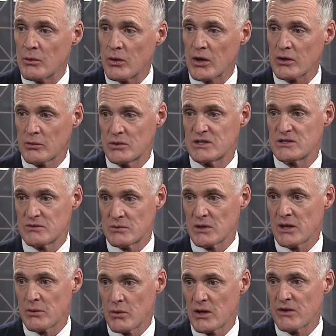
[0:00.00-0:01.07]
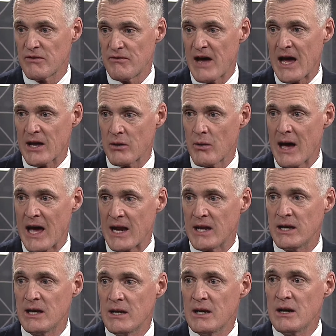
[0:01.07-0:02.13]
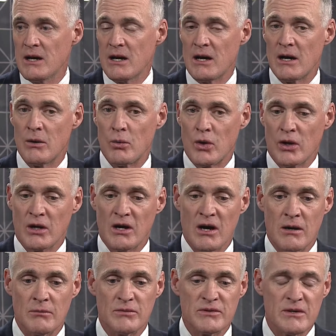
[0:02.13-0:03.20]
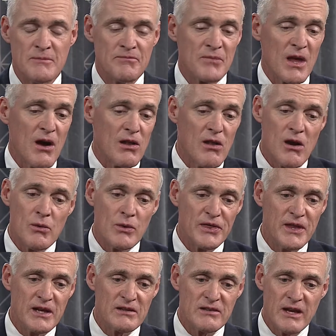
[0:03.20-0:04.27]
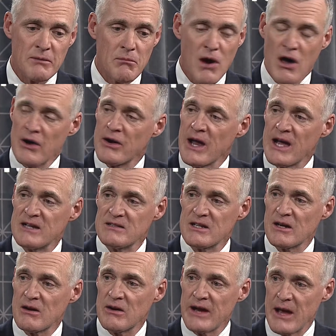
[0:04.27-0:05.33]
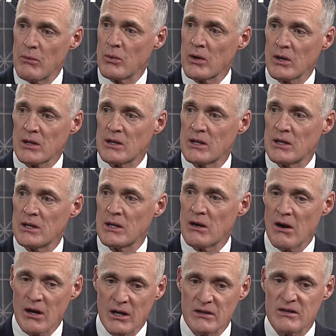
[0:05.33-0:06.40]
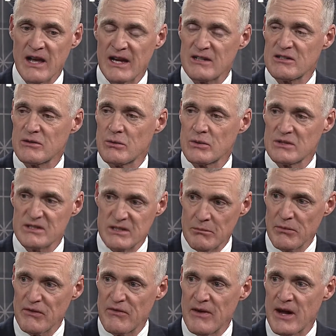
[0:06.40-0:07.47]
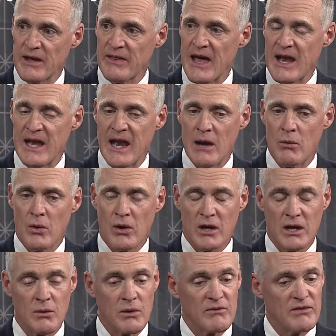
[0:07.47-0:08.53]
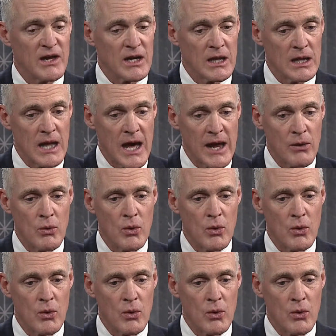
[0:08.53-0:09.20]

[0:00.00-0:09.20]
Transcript: work, which is really where the value-added work comes. Along with things like modernizing our network architecture or simplifying that network, and we've done a lot of